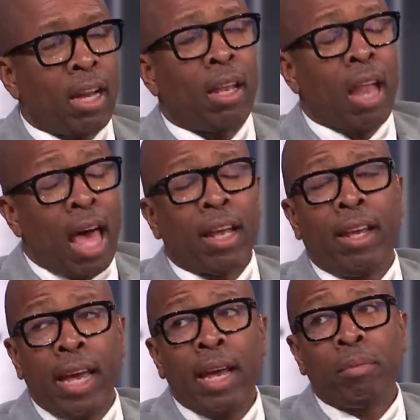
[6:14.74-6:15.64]
a lot of
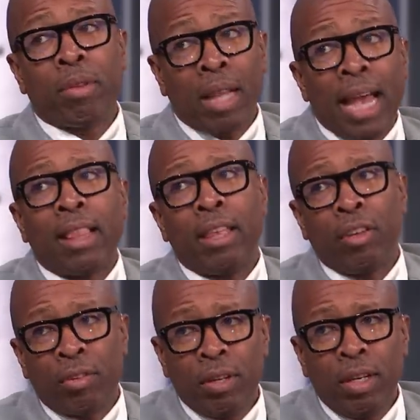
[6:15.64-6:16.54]
games like
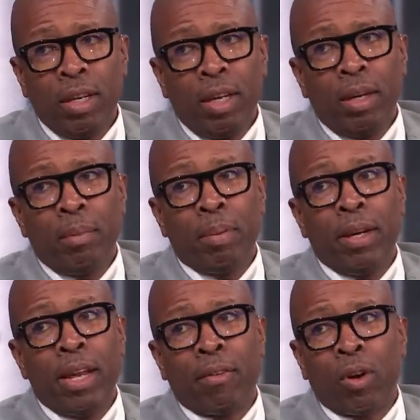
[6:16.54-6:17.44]
this,
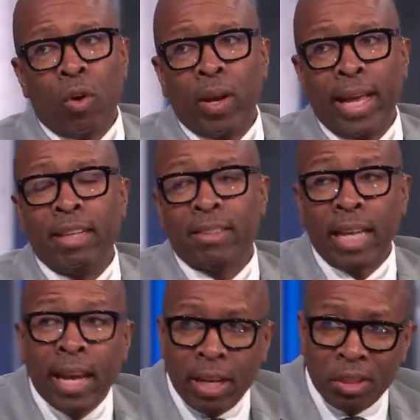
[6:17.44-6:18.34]
but never on a
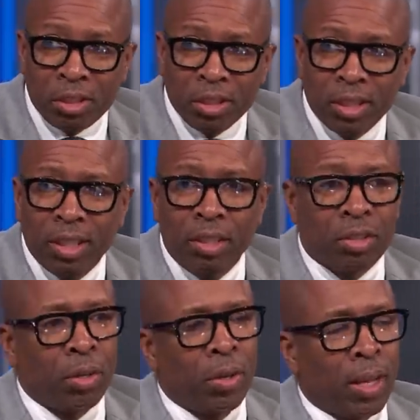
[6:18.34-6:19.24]
stage.
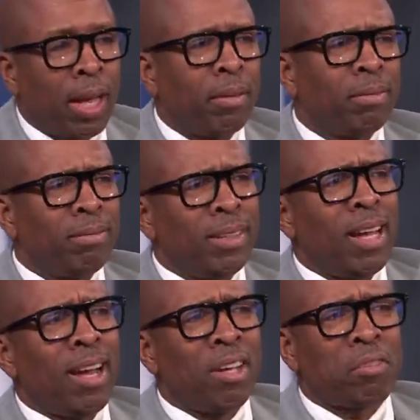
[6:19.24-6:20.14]
So you're like,
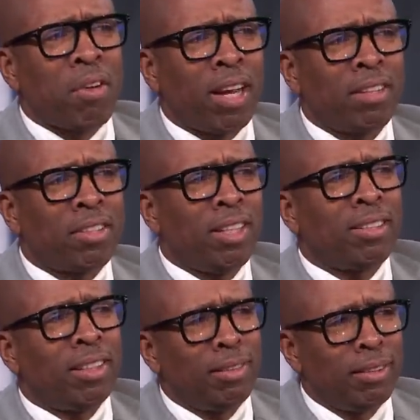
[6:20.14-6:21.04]
yeah, it's regular
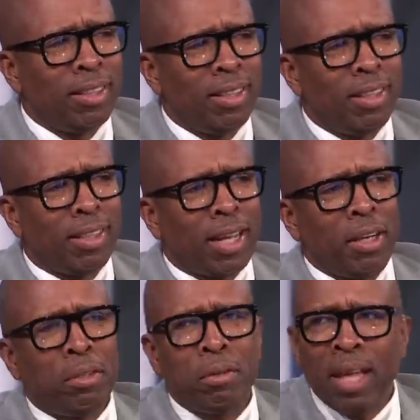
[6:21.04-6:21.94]
season.
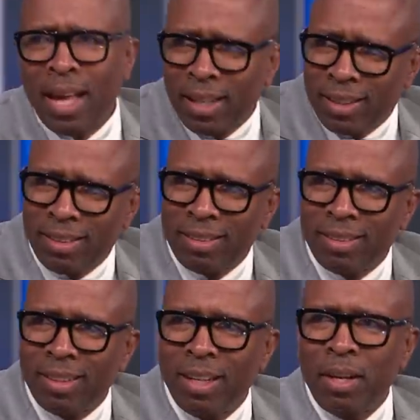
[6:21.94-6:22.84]
Can he do that?
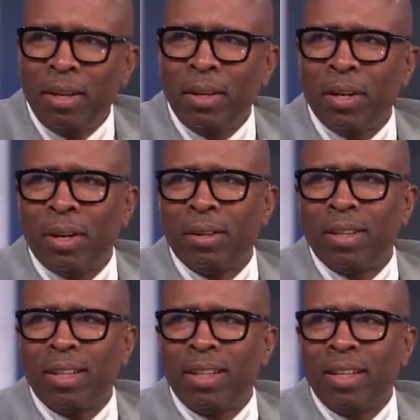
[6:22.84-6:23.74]
You know, in
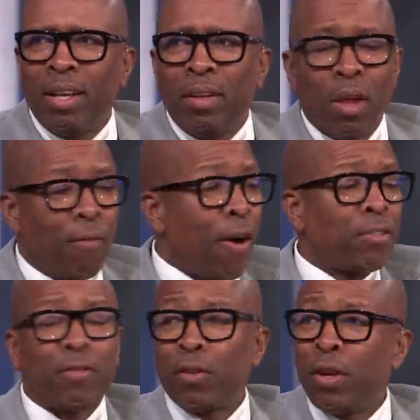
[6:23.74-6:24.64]
his first playoff no,
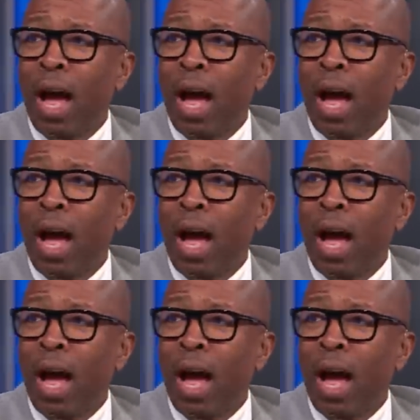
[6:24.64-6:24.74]
first, game.